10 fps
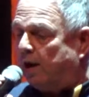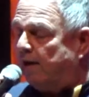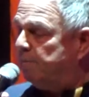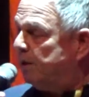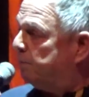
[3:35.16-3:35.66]

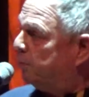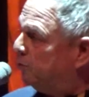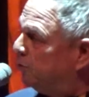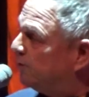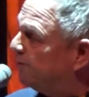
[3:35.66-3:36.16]
I've been a
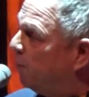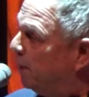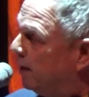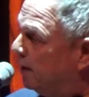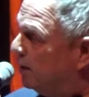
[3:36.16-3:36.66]
producer for
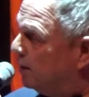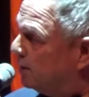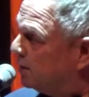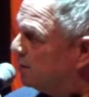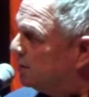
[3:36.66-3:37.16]
many
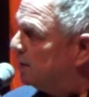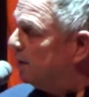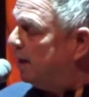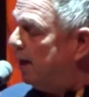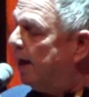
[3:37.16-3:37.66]
years,
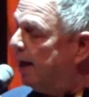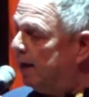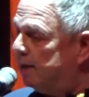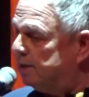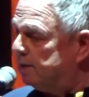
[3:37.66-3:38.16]

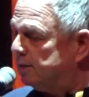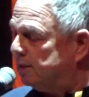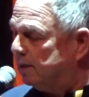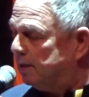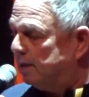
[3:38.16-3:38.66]
and
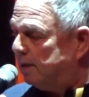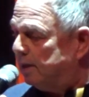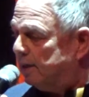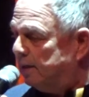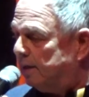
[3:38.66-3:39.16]

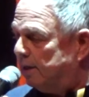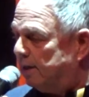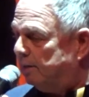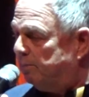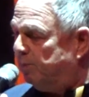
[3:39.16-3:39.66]

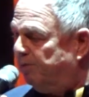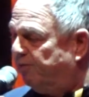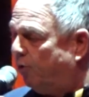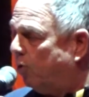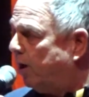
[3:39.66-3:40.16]

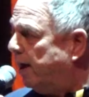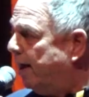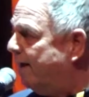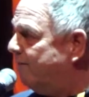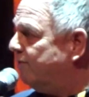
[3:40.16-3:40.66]
before I
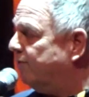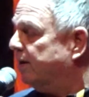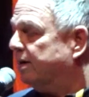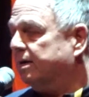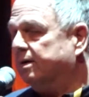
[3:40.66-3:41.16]
have
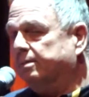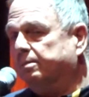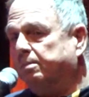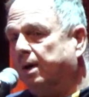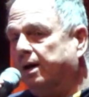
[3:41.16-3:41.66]

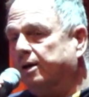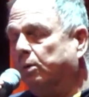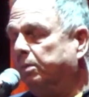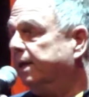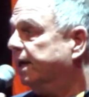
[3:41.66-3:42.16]
my
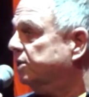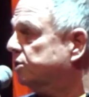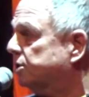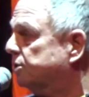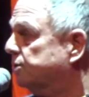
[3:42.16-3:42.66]

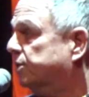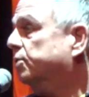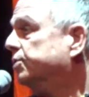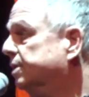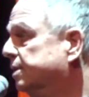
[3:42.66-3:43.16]
obligation to the
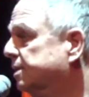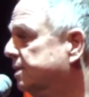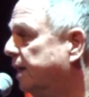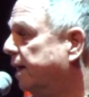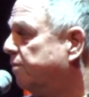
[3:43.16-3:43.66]

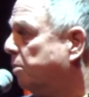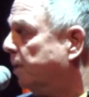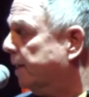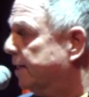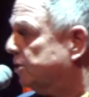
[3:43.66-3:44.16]
audience, I have
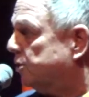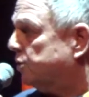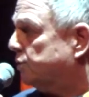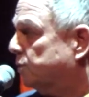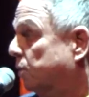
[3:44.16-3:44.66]

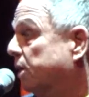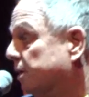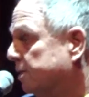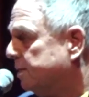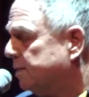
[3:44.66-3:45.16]
obligation to the
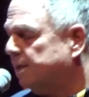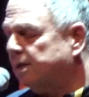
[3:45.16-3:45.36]
world.